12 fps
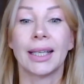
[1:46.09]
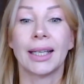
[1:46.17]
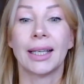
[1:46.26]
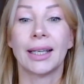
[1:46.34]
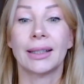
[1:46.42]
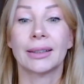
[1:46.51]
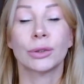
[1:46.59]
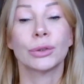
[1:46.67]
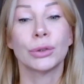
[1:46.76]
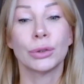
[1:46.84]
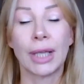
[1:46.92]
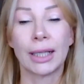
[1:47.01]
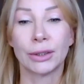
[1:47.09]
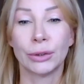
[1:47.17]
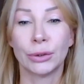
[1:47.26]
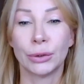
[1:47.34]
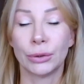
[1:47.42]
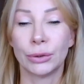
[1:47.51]
To do
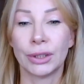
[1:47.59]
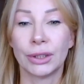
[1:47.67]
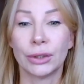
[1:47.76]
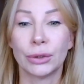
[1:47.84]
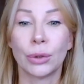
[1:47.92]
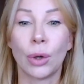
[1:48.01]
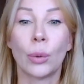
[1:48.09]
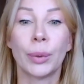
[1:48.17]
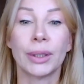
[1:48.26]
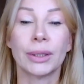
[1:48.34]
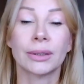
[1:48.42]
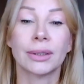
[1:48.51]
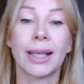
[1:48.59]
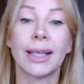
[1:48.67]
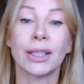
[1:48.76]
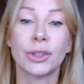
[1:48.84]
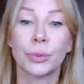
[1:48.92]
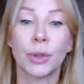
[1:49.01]
that, you need to open
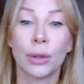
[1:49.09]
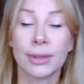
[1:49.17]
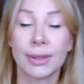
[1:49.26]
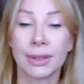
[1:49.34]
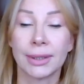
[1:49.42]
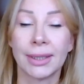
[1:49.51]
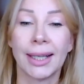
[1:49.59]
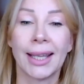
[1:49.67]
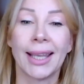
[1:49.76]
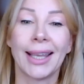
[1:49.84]
Edge browser